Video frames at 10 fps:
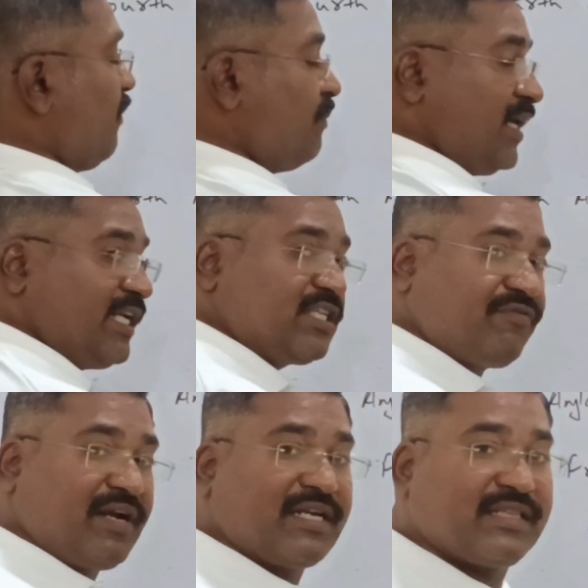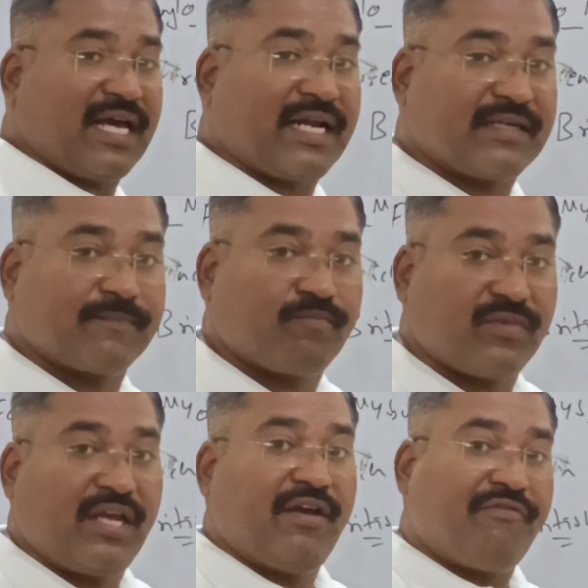British felt that
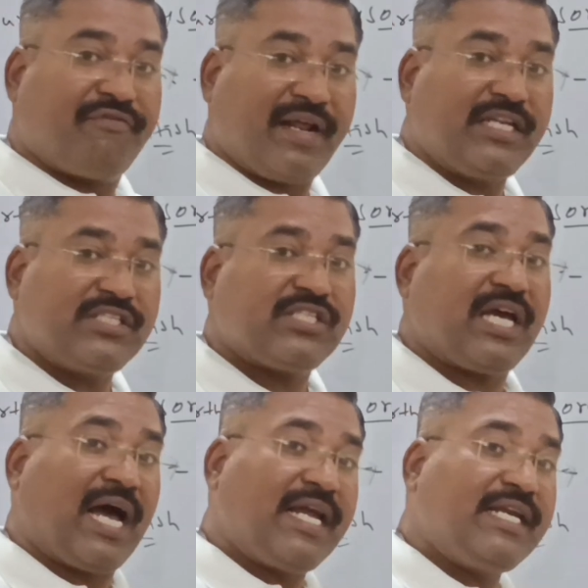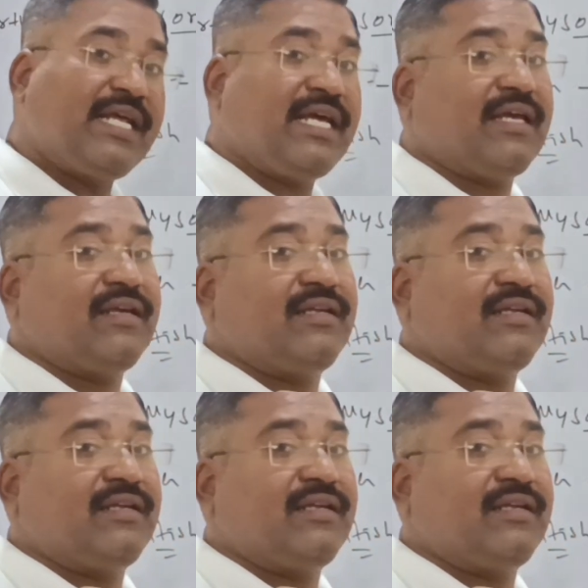French and,